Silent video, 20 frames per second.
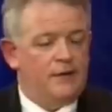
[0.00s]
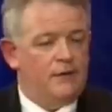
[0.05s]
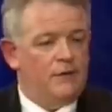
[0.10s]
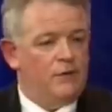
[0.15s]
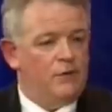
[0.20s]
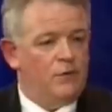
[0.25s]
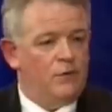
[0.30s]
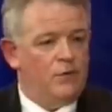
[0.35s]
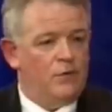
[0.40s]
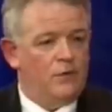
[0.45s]

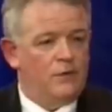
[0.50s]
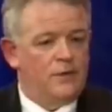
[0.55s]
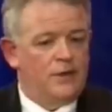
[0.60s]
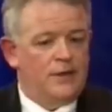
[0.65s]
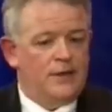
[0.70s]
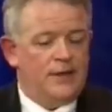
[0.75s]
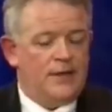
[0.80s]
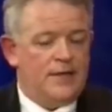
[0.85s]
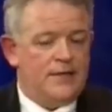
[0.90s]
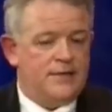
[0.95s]
law,
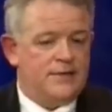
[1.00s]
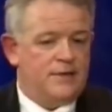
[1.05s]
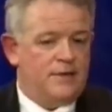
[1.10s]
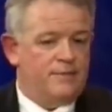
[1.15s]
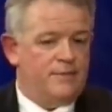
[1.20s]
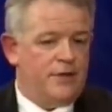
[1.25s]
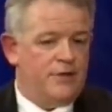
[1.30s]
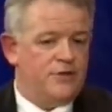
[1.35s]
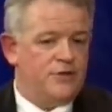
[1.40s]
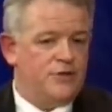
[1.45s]
as I
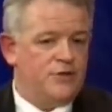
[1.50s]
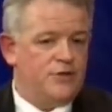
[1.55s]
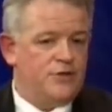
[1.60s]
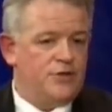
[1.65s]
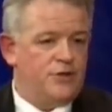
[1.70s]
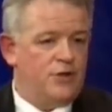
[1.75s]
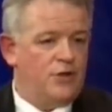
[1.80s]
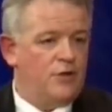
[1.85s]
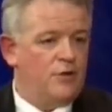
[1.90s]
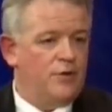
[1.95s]
mentioned to
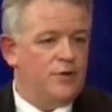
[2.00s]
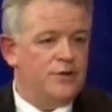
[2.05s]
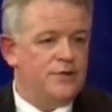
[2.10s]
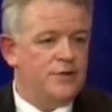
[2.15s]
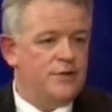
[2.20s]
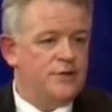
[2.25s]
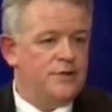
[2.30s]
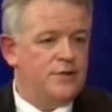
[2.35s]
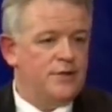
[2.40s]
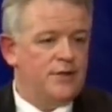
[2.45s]
you and as
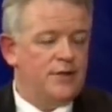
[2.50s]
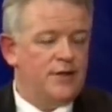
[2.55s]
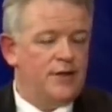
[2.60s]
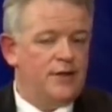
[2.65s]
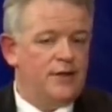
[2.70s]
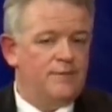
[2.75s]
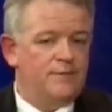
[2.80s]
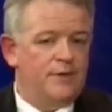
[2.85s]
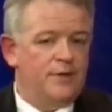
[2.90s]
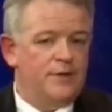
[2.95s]

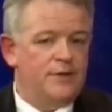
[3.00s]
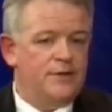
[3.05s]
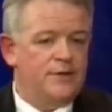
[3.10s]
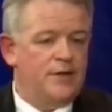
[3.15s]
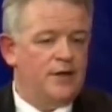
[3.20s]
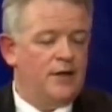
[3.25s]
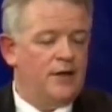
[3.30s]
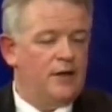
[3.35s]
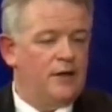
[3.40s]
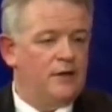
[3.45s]
indicated by the
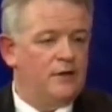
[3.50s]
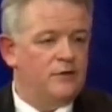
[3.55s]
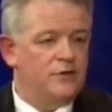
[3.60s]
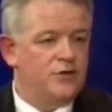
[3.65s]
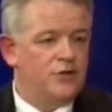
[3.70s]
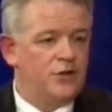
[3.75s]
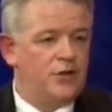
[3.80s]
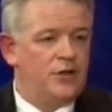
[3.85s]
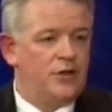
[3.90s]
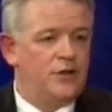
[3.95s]

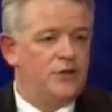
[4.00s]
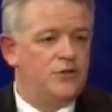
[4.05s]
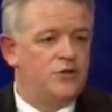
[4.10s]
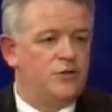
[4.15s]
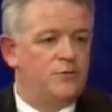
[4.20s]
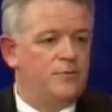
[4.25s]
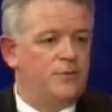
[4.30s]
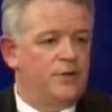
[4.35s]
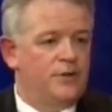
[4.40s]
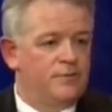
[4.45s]
DILG, should
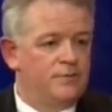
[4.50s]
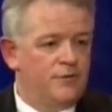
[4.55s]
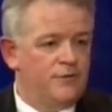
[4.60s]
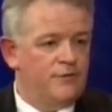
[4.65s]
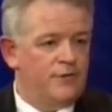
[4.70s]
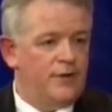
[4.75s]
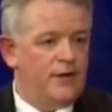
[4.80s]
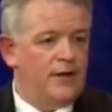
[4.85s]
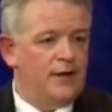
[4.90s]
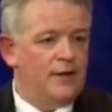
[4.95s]
be the
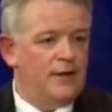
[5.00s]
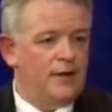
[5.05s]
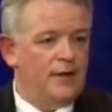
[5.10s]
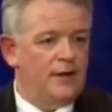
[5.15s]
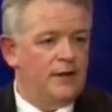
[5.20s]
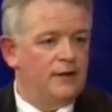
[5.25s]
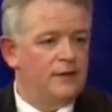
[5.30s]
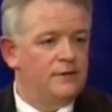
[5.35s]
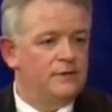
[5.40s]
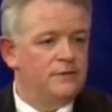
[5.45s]

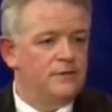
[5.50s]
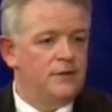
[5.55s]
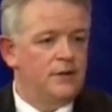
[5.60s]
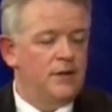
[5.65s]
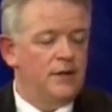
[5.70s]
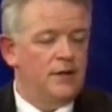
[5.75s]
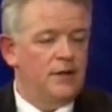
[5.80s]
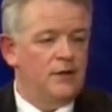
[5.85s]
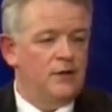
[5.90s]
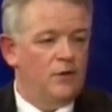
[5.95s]
prevailing
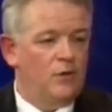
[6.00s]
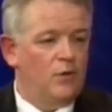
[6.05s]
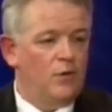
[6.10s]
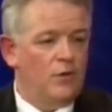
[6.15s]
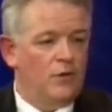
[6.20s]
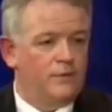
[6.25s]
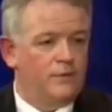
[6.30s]
law.